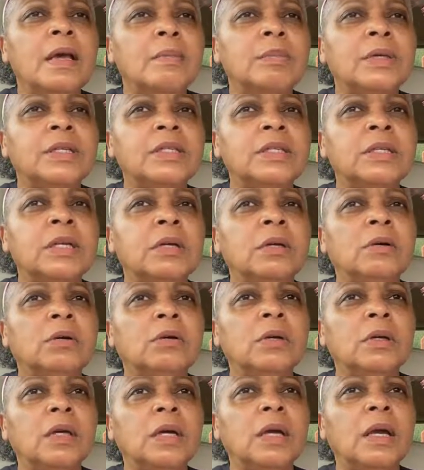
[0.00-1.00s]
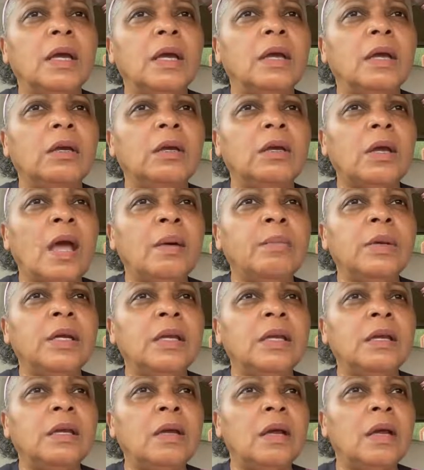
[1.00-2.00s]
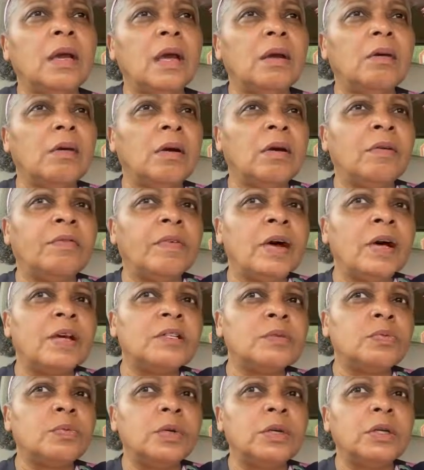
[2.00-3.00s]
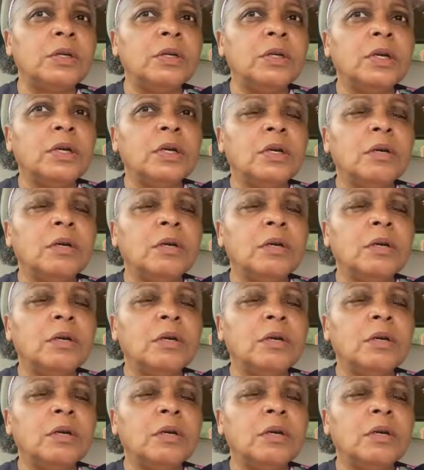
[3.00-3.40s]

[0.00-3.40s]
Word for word: But still, how many of us would?